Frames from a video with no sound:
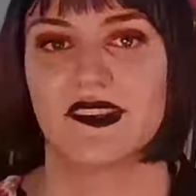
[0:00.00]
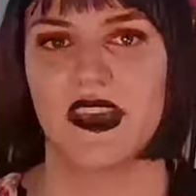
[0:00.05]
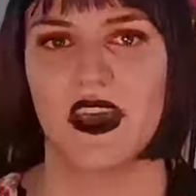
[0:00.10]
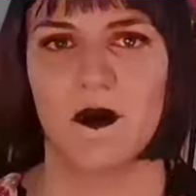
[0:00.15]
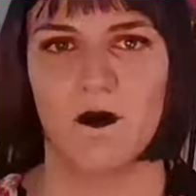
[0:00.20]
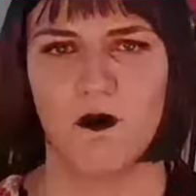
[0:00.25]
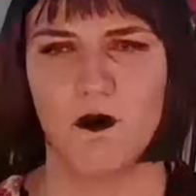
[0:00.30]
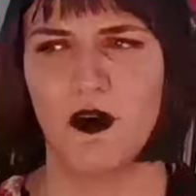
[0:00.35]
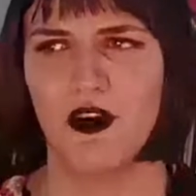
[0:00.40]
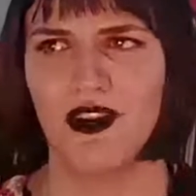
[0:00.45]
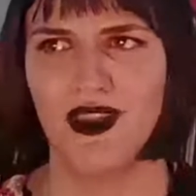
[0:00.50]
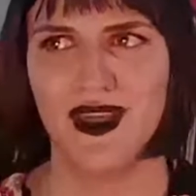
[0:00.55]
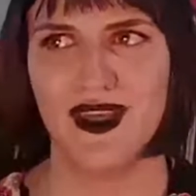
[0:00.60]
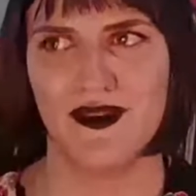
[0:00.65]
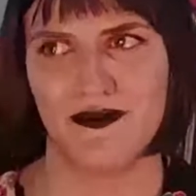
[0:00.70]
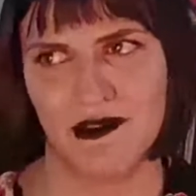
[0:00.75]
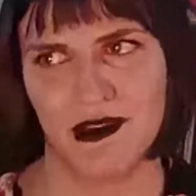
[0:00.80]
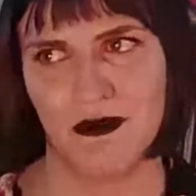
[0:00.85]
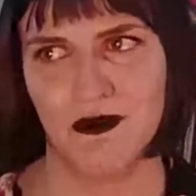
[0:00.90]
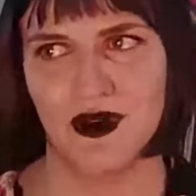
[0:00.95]
and what
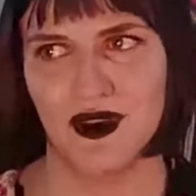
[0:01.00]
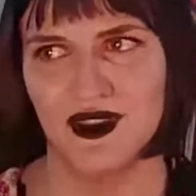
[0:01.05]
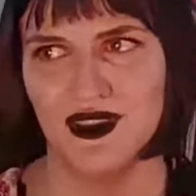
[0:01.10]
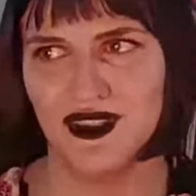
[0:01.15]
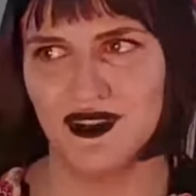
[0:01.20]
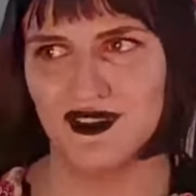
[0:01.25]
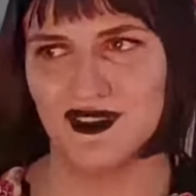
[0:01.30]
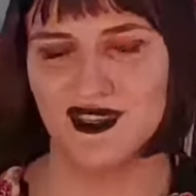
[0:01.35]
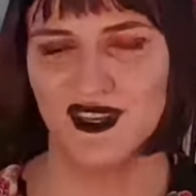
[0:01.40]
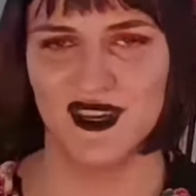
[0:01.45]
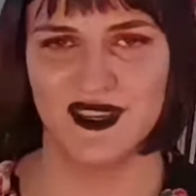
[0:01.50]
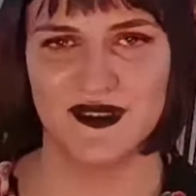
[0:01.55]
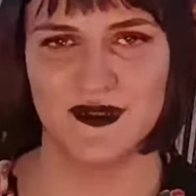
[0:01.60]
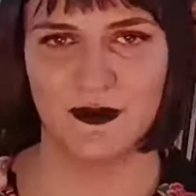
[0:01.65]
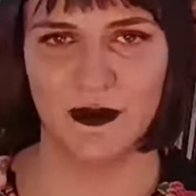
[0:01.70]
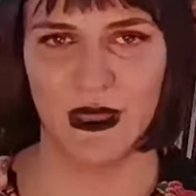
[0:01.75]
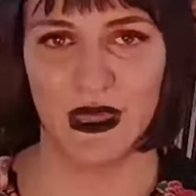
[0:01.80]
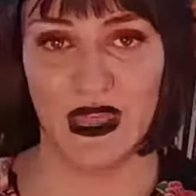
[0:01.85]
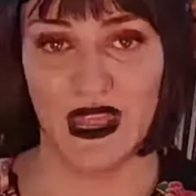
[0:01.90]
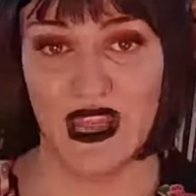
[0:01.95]
everyone does
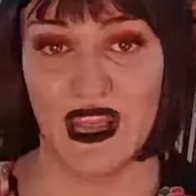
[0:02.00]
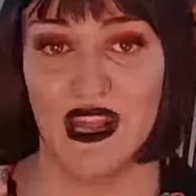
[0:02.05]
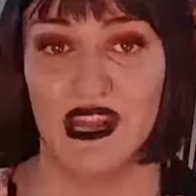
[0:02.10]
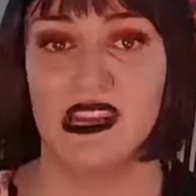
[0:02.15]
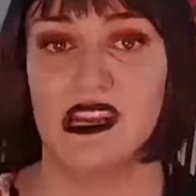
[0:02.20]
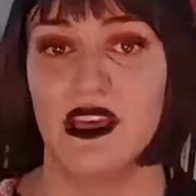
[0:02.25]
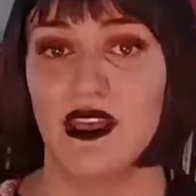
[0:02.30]
within